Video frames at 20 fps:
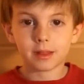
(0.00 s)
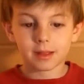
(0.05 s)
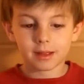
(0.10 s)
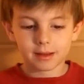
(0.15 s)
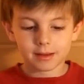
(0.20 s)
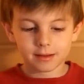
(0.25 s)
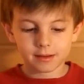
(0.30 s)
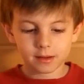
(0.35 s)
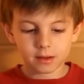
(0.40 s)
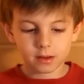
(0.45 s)

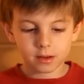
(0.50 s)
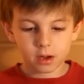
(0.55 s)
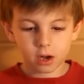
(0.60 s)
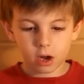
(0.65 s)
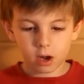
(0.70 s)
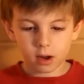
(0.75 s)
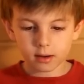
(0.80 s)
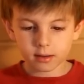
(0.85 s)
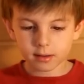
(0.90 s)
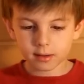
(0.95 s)
this
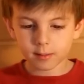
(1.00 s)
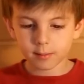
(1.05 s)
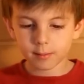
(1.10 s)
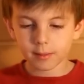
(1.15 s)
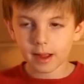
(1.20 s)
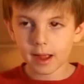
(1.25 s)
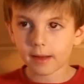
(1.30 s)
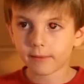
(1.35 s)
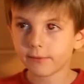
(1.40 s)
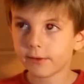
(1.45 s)
awesome
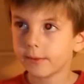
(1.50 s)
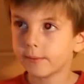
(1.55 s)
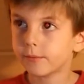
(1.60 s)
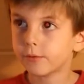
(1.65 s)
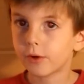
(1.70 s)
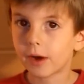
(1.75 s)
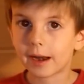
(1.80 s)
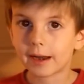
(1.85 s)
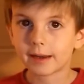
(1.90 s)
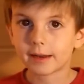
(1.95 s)
FM
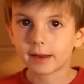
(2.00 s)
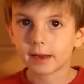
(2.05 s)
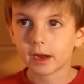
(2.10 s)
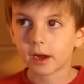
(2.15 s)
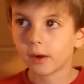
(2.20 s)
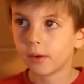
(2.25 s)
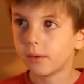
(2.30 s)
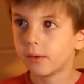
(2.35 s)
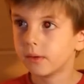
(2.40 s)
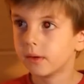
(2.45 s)

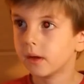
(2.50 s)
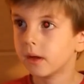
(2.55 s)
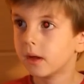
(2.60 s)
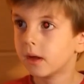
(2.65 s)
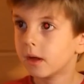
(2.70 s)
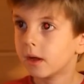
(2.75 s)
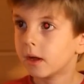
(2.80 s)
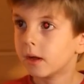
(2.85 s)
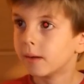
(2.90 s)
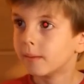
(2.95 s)
radio,
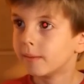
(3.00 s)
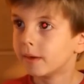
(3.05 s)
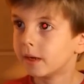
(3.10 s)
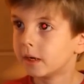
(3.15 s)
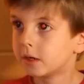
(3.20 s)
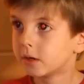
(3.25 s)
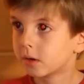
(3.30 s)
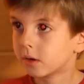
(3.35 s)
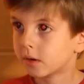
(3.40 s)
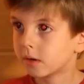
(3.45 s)

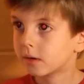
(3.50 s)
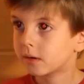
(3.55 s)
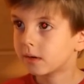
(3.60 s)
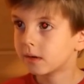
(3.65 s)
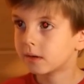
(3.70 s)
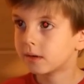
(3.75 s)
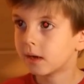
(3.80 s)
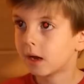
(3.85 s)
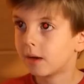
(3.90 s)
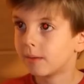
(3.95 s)
be sure
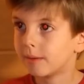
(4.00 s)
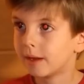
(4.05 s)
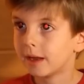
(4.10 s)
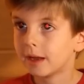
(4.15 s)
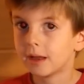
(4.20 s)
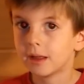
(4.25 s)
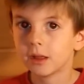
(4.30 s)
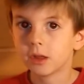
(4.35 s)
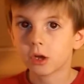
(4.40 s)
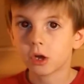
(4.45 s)
to tell
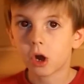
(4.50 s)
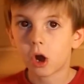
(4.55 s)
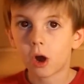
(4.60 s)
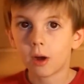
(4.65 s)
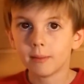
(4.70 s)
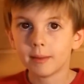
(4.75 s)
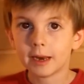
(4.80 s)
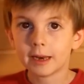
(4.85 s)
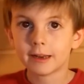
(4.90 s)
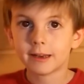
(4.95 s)
me in the
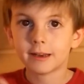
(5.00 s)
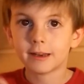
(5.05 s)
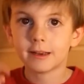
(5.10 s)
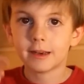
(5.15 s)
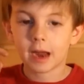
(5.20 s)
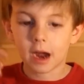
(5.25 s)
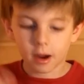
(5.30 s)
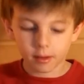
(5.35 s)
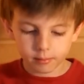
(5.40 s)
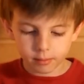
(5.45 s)
comments
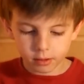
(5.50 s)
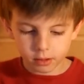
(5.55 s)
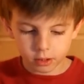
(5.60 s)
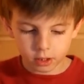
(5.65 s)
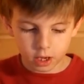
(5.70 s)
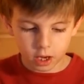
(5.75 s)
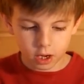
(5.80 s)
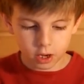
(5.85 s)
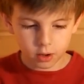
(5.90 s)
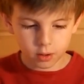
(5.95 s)
down
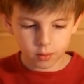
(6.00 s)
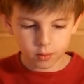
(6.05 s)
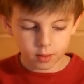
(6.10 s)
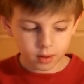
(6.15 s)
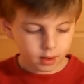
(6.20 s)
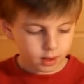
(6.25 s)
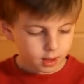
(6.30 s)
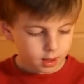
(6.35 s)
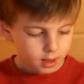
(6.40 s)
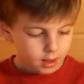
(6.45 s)
below.
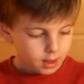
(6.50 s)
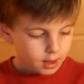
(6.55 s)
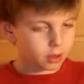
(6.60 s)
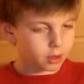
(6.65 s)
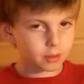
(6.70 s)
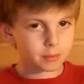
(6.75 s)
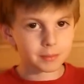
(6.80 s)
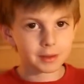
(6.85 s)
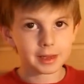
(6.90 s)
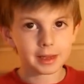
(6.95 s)

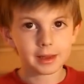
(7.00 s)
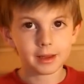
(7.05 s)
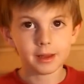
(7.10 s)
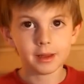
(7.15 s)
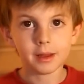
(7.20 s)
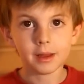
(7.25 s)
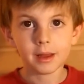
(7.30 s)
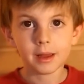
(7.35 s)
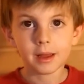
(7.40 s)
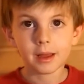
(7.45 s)
Tell me
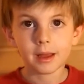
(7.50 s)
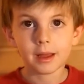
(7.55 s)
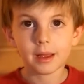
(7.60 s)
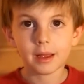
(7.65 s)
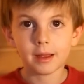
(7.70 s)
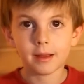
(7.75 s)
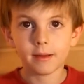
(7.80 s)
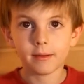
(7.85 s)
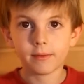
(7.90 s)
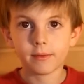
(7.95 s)

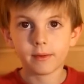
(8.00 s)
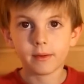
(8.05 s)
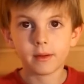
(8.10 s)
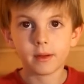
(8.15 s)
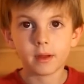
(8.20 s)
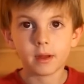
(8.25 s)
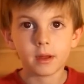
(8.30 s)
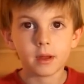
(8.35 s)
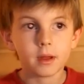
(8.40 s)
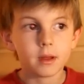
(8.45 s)
if
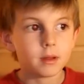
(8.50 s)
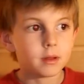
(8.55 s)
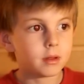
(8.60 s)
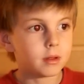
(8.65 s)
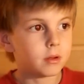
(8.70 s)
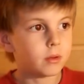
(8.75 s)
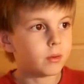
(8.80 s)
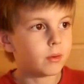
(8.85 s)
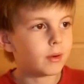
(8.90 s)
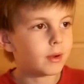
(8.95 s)

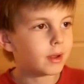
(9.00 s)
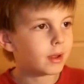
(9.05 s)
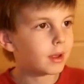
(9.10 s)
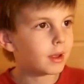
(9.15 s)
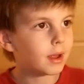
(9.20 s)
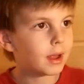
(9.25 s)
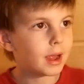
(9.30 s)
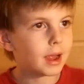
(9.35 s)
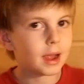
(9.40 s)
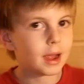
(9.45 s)
you
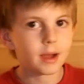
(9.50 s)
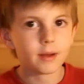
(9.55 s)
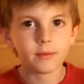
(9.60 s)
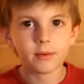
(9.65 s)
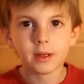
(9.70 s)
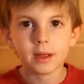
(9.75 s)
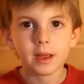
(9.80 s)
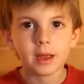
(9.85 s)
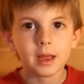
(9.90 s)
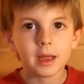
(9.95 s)

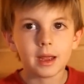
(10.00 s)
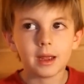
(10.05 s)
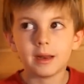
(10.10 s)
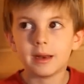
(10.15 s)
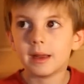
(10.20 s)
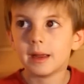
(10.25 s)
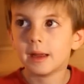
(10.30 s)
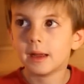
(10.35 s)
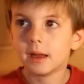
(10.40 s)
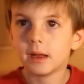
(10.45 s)
have
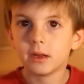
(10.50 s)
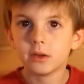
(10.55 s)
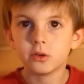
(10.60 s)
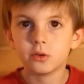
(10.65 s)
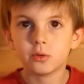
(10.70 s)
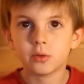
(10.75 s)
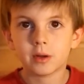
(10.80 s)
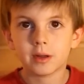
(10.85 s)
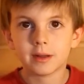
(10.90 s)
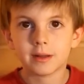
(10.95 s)
any
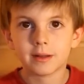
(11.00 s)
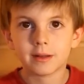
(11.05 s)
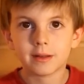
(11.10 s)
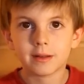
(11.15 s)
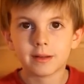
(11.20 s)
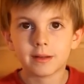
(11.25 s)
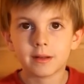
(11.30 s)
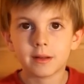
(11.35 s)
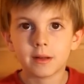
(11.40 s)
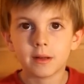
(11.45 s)

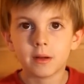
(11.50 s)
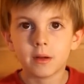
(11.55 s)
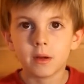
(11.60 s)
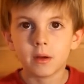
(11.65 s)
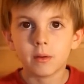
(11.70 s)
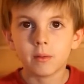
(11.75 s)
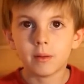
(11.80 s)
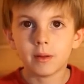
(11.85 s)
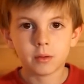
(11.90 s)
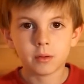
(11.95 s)
interests
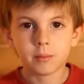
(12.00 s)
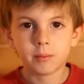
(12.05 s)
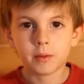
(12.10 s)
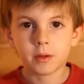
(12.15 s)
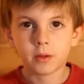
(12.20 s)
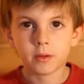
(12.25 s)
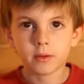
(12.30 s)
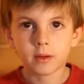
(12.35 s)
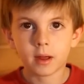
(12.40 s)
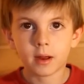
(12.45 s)
to
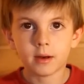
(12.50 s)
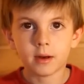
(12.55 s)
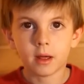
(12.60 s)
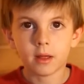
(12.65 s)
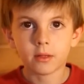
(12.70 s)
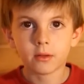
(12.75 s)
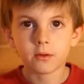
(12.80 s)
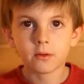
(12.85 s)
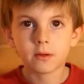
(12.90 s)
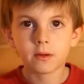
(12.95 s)
build
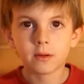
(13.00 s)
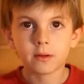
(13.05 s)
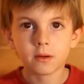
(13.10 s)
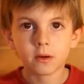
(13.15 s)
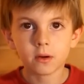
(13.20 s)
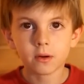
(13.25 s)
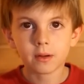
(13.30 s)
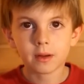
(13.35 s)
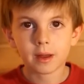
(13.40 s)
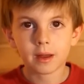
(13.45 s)
another
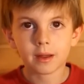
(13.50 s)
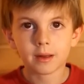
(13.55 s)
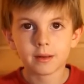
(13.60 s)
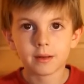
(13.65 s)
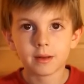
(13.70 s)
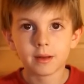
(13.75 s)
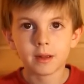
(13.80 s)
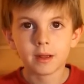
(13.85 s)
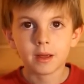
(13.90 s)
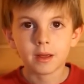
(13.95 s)
circuit.
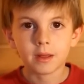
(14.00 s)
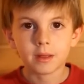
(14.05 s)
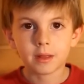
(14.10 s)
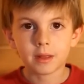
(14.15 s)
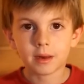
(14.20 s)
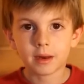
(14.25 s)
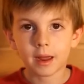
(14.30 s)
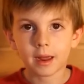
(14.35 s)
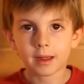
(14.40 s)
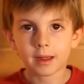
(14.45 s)
Then